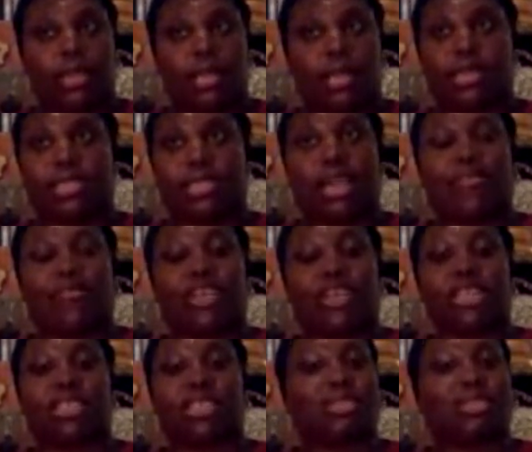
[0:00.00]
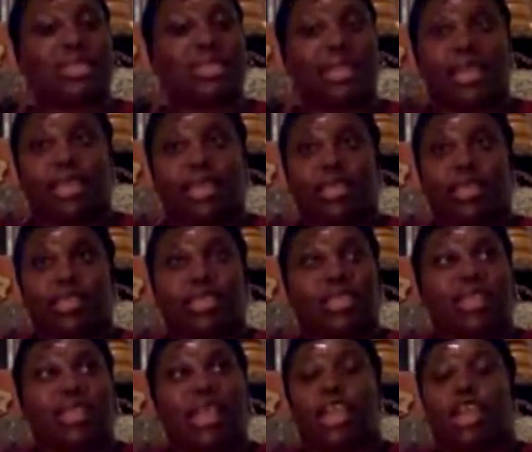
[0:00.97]
It's time for us to say,
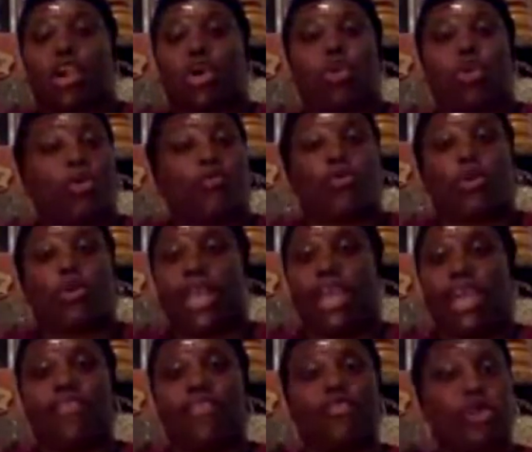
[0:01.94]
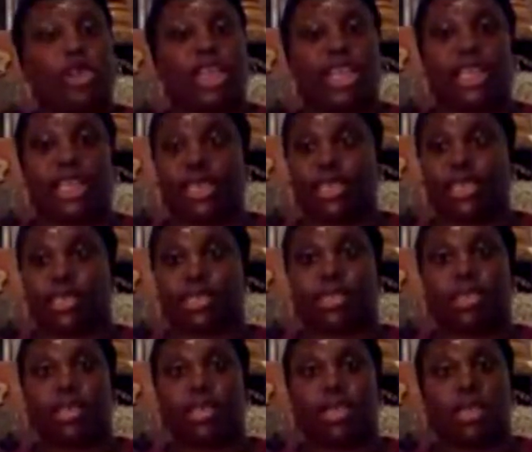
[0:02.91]
to let go of whatever it is
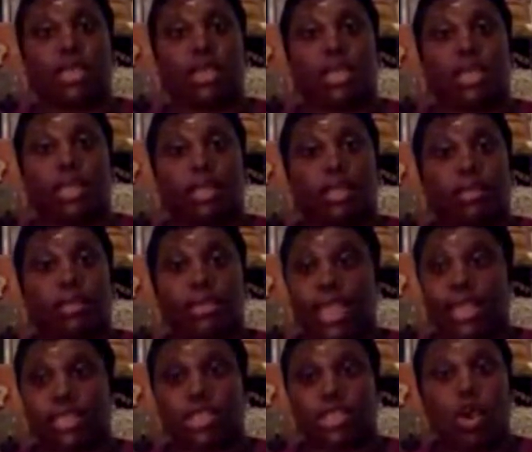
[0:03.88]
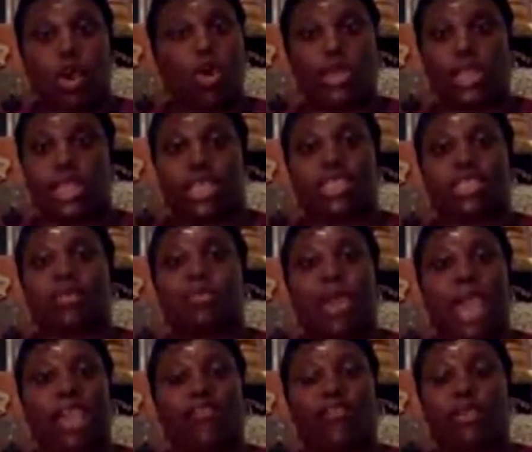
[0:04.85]
that's holding us
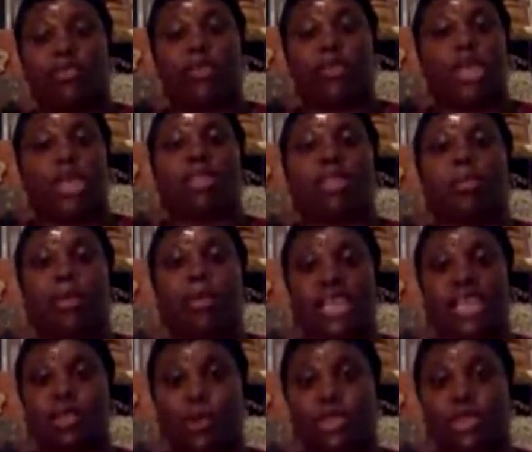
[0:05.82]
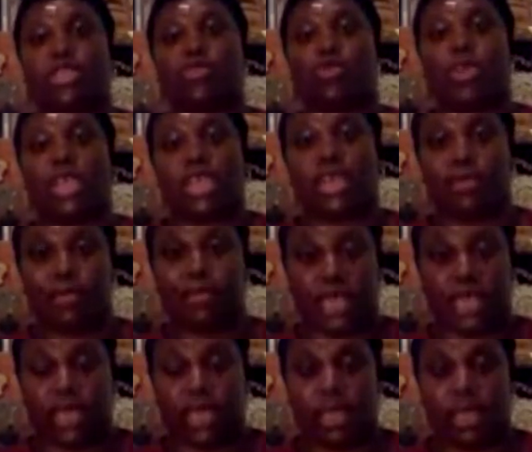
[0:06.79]
back from being the best person we can
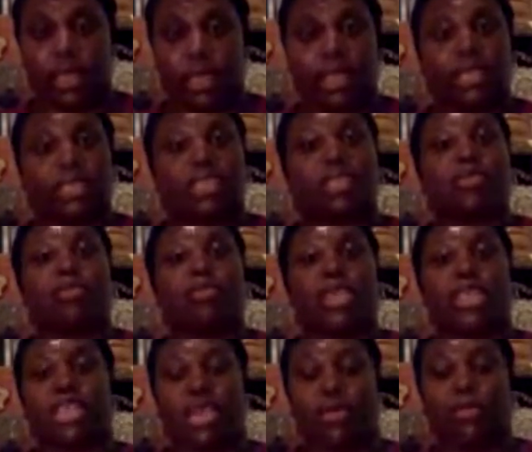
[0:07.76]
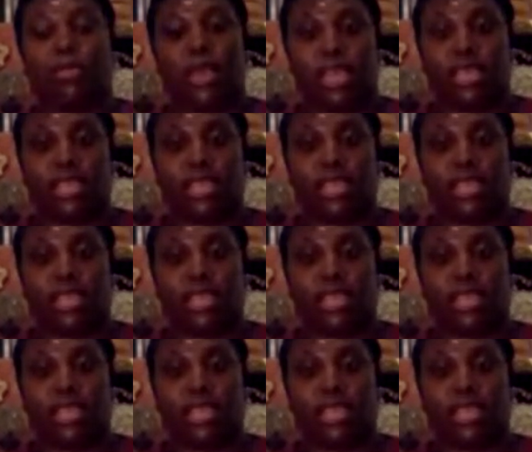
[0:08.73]
be, to be that